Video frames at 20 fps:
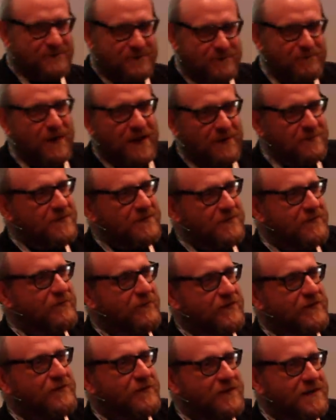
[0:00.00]
a moment of
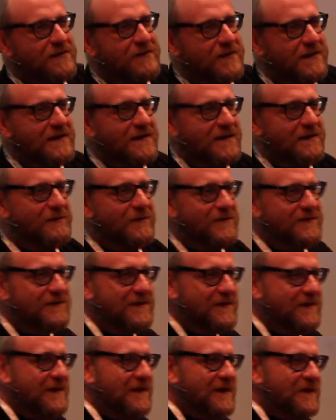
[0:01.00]
joy, really,
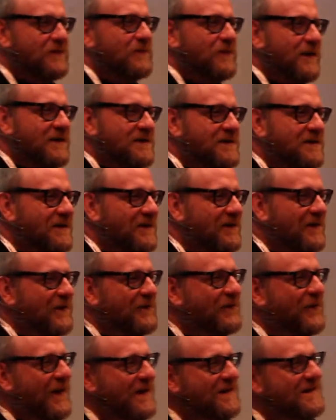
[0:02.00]
watching the expression on the
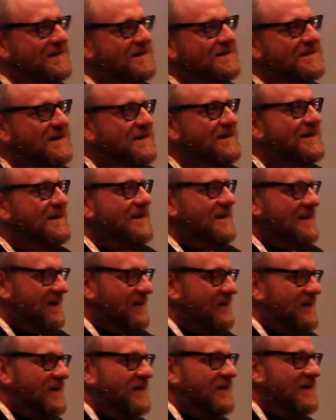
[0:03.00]
faces
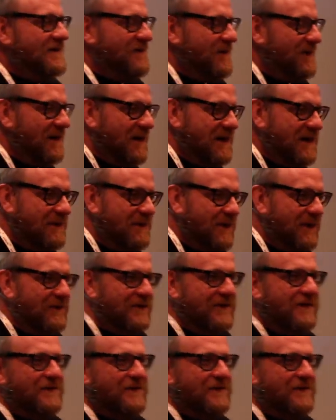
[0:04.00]
of the guys when they come over to